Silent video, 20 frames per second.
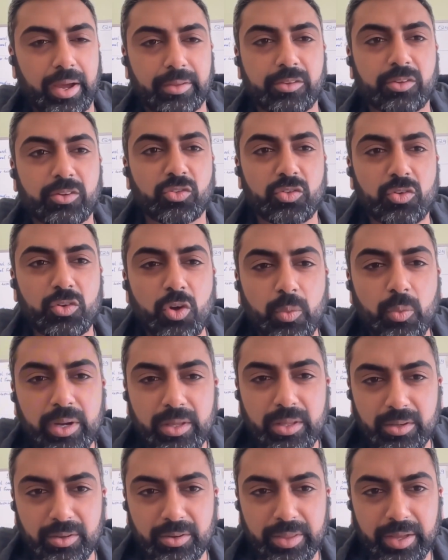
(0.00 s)
There's no way
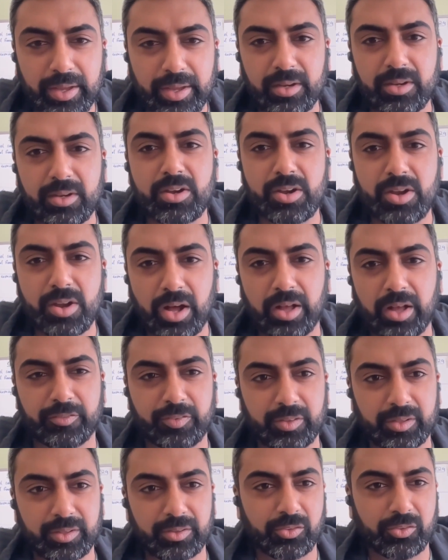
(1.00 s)
to hear that and
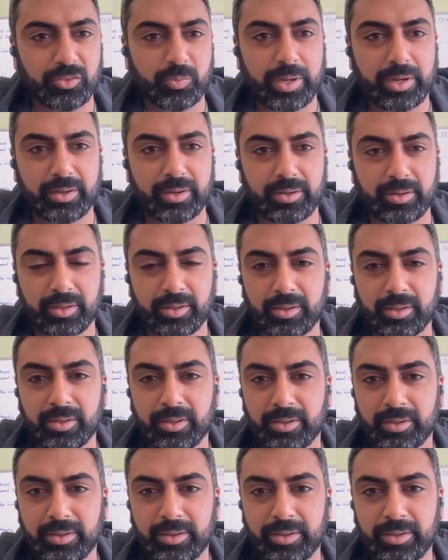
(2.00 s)
not feel inspired.
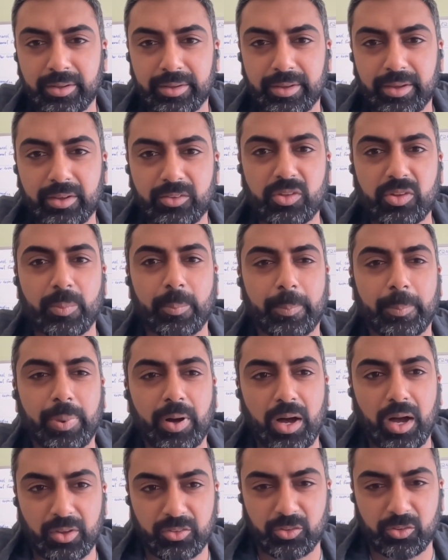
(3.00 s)
It's
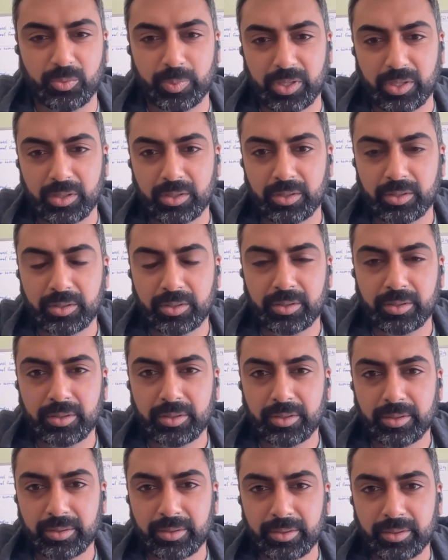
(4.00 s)
impossible.
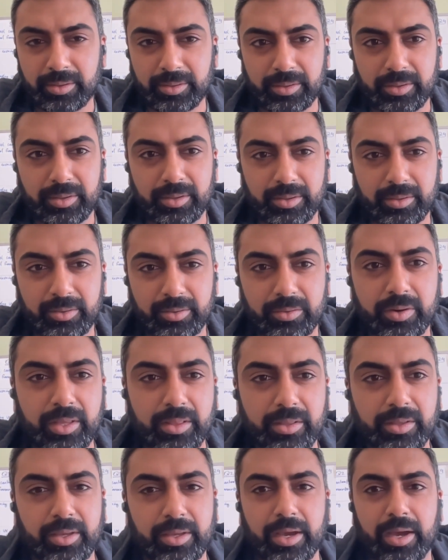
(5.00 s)

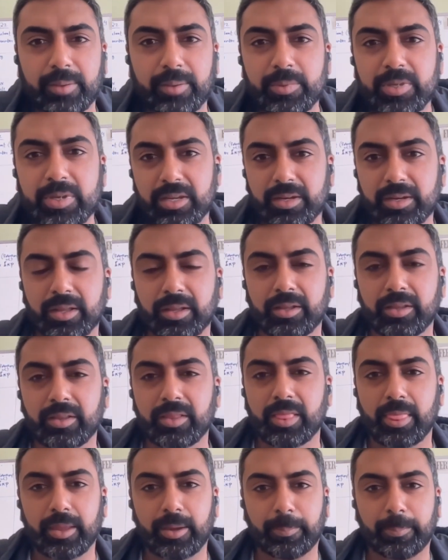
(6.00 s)
Right? Like, I mean,
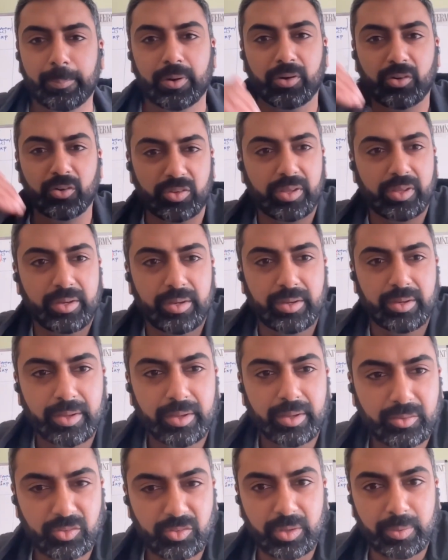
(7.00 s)
a person
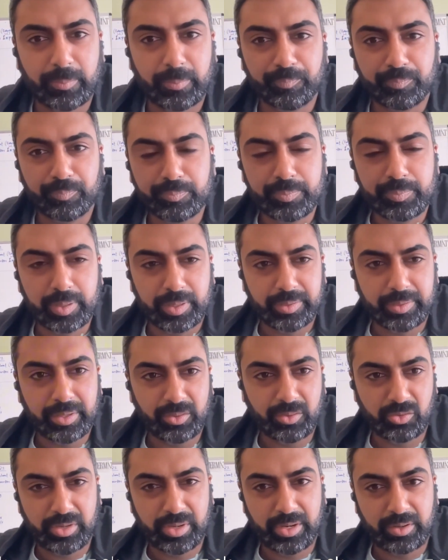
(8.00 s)
has like built out
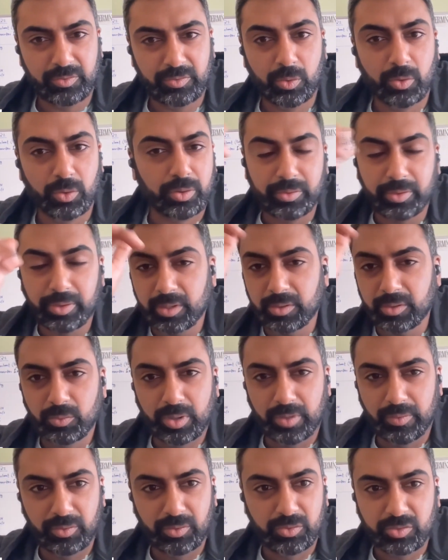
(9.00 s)
a stack or like
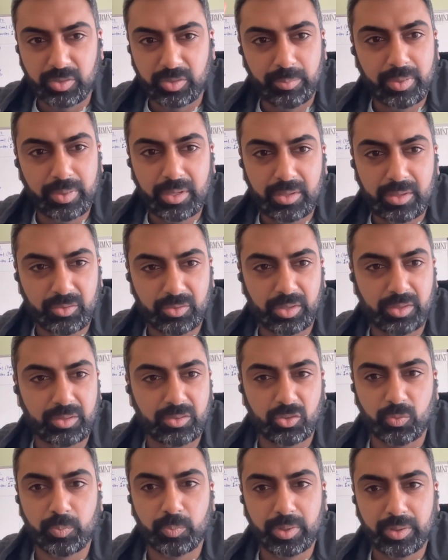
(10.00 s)
whatever, somebody is like
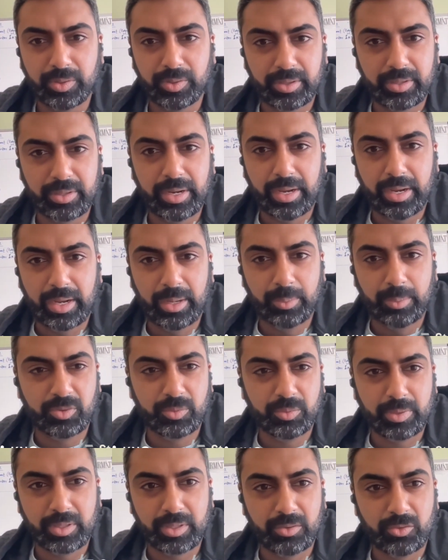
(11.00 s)
just building apps
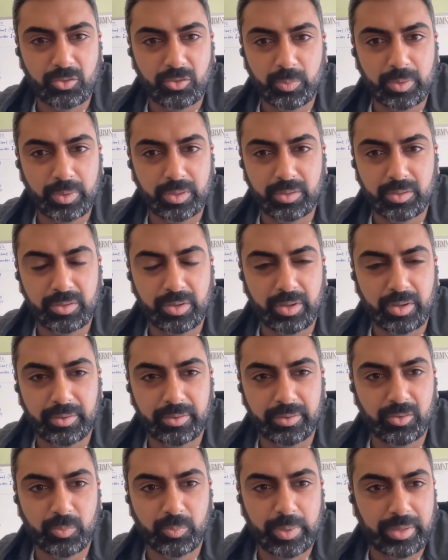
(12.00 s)
and making $2 million
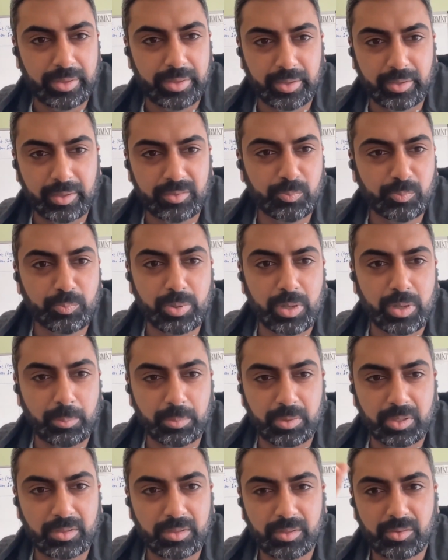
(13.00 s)
by like
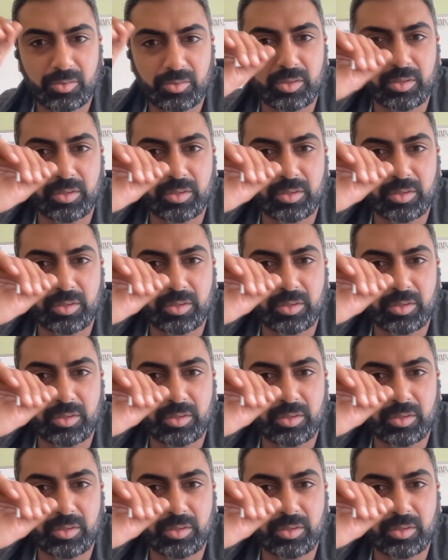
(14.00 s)
prompting things into